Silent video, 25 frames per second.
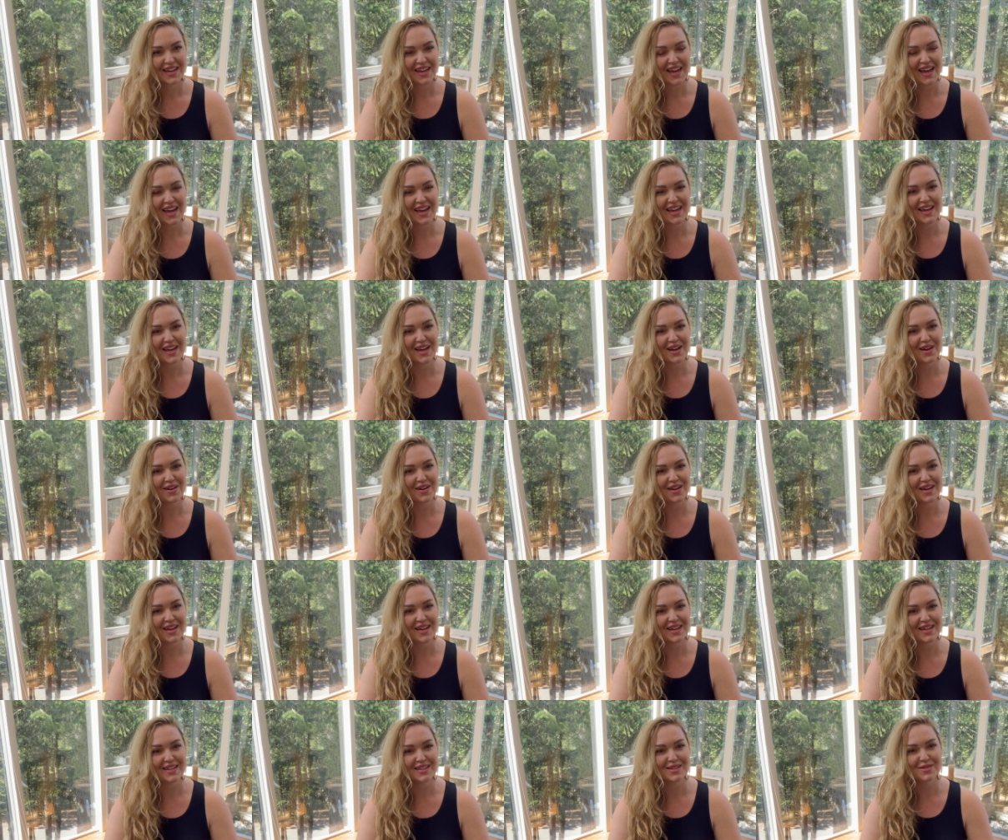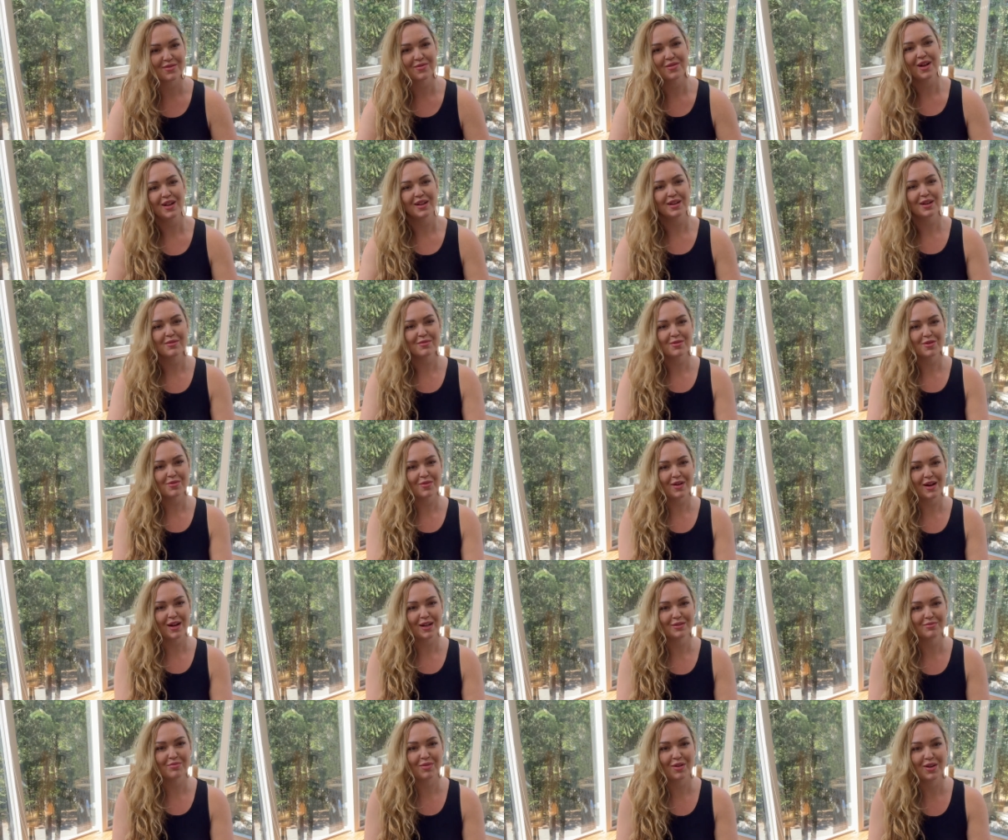Hey Aries, welcome to
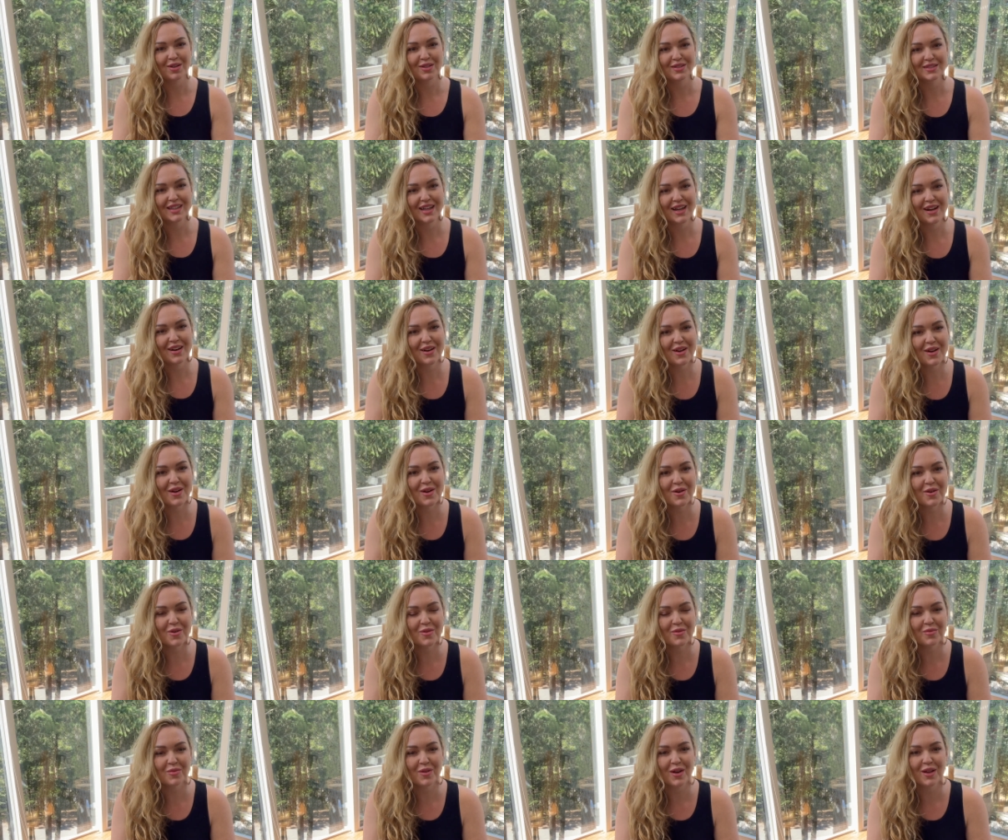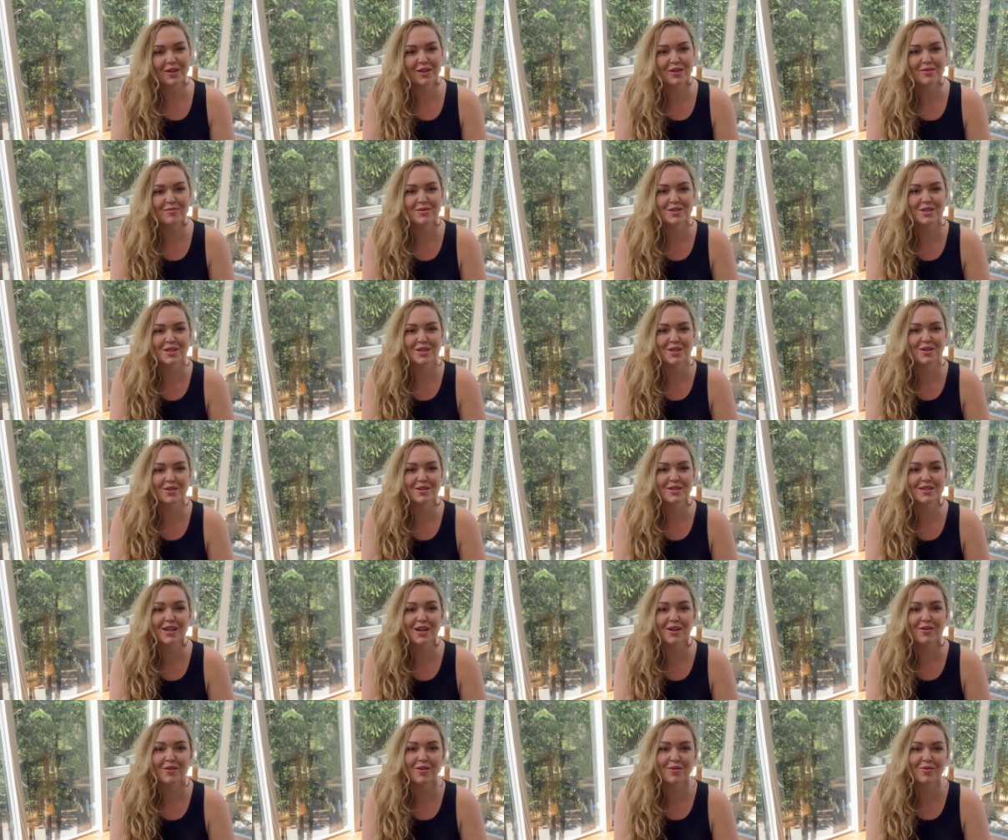Wild Pearl Tarot. Welcome to your
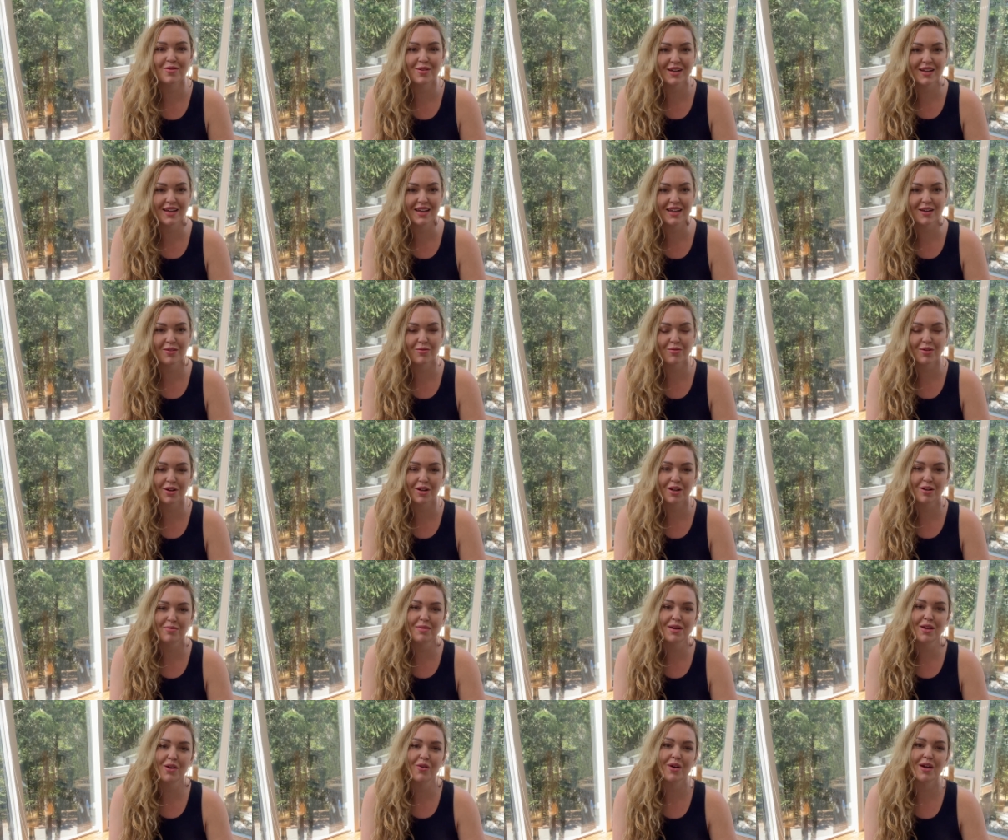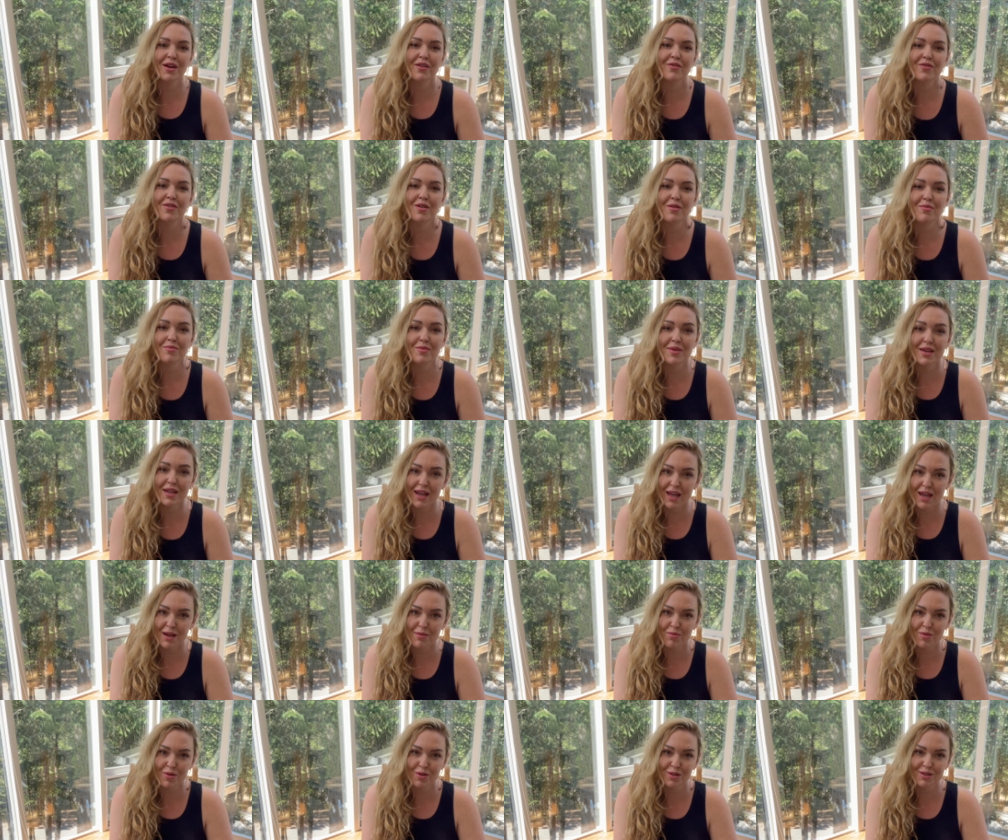tarot reading. We're going to be going from
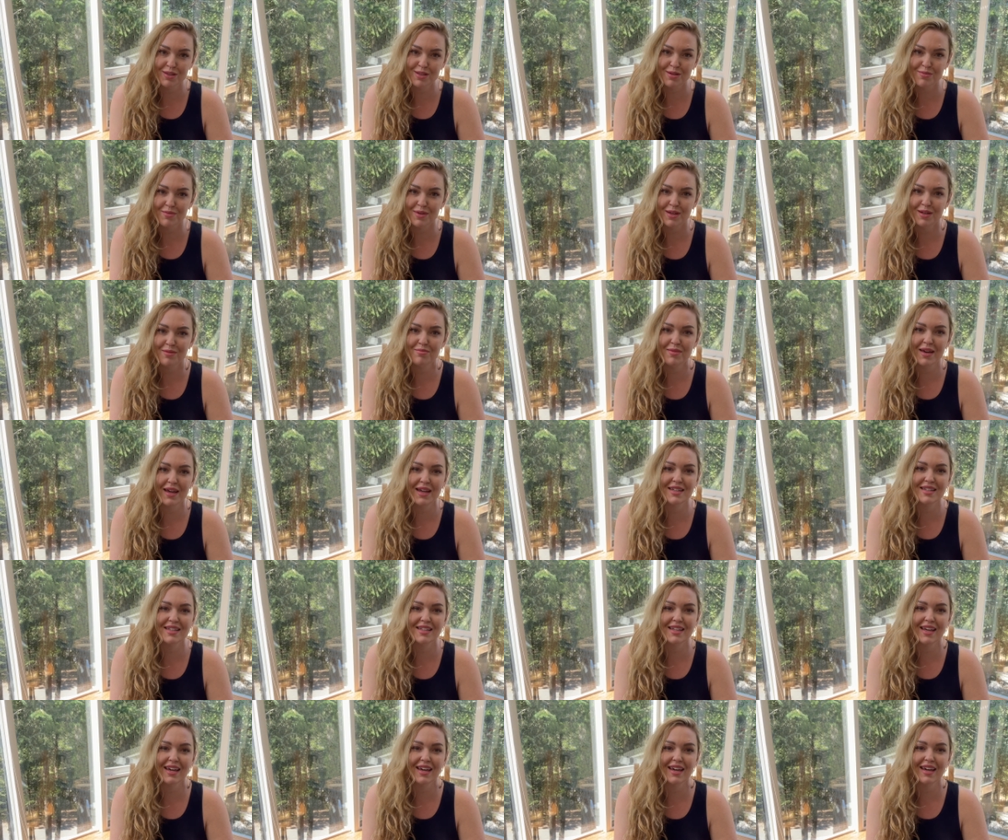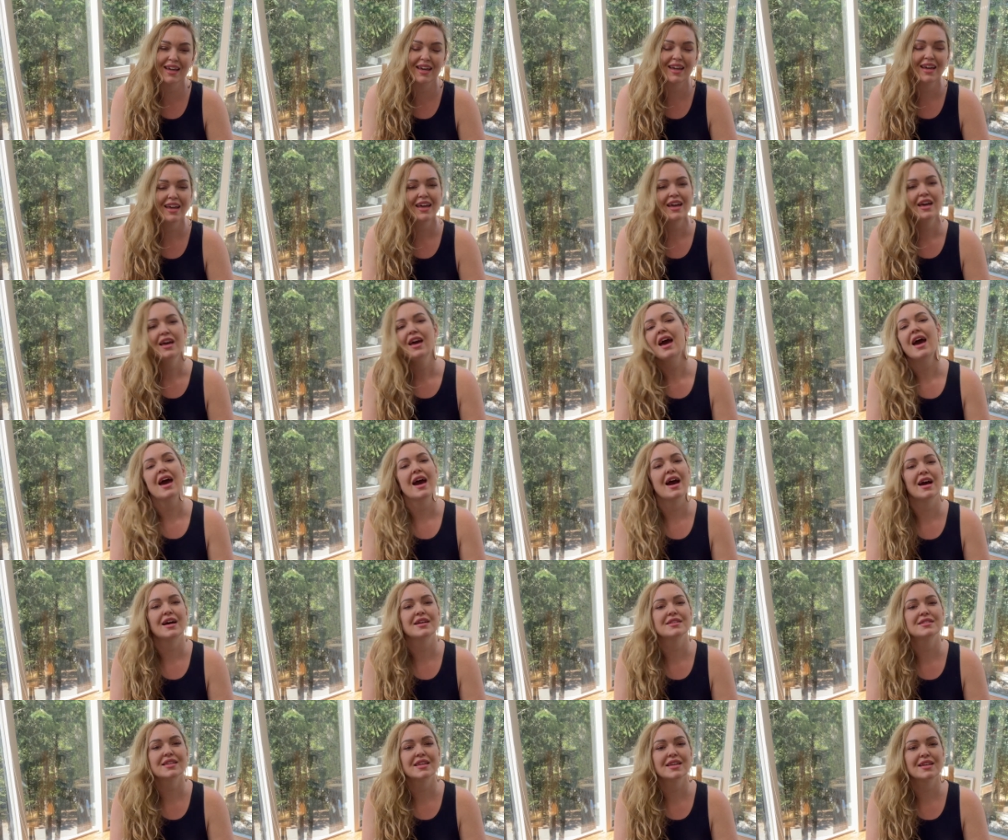mid-April to mid-May today,
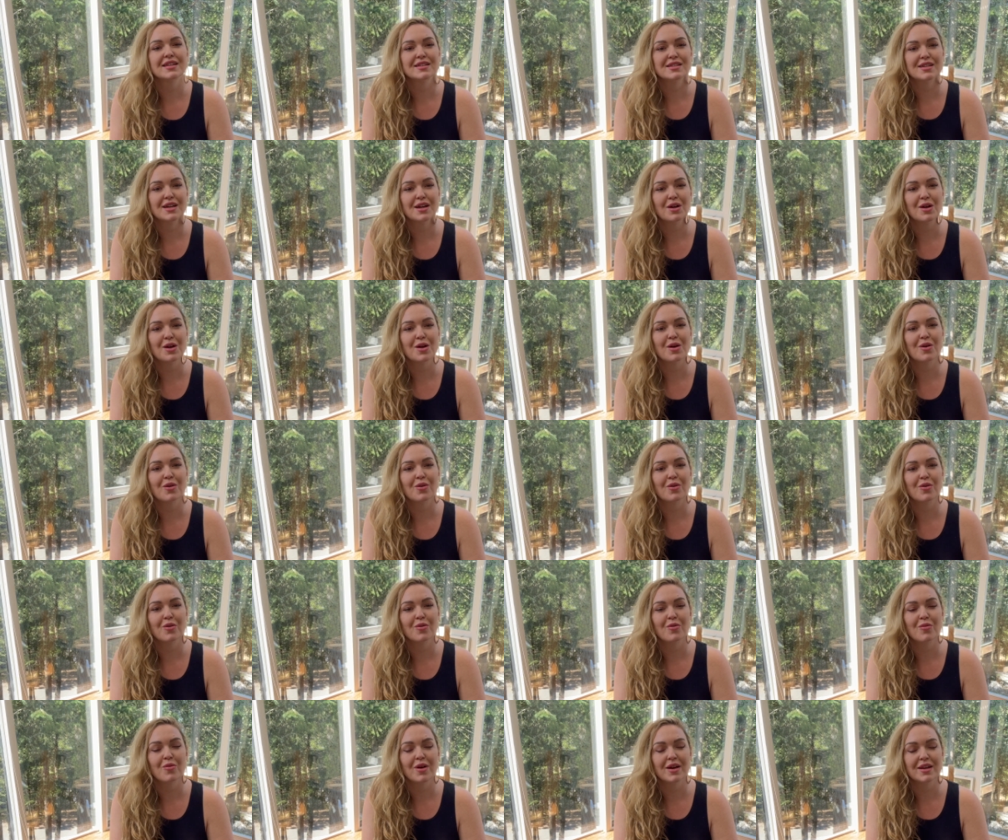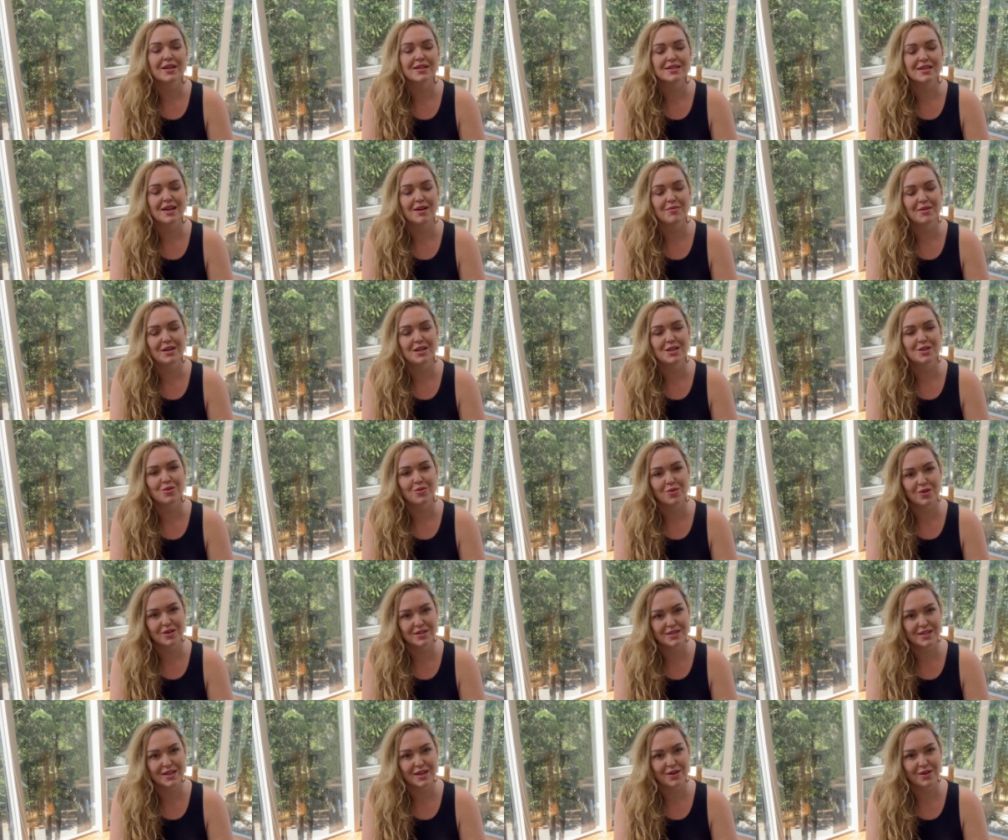asking tarot what is coming
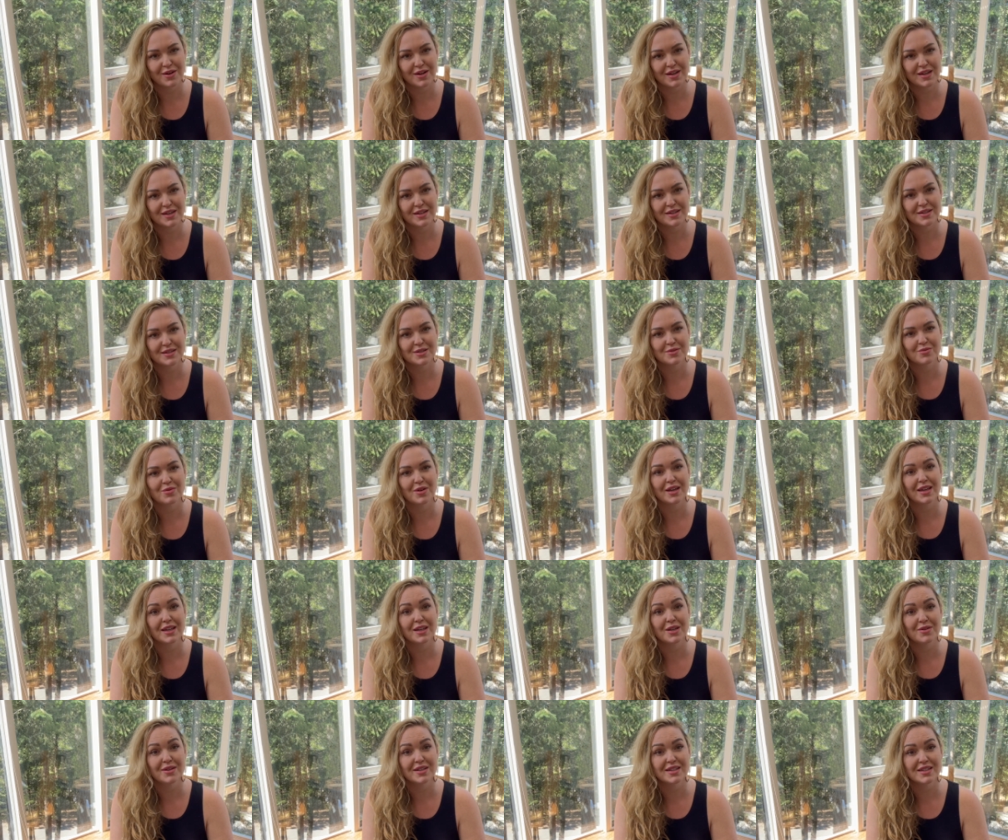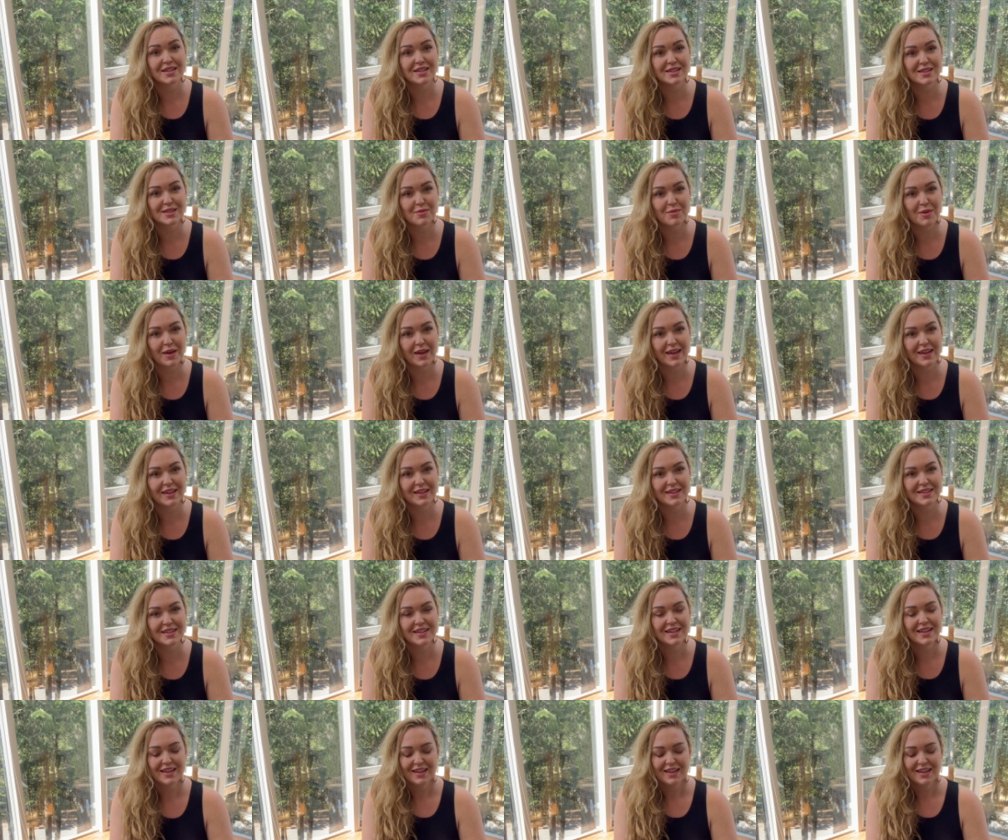towards Aries. What can you anticipate?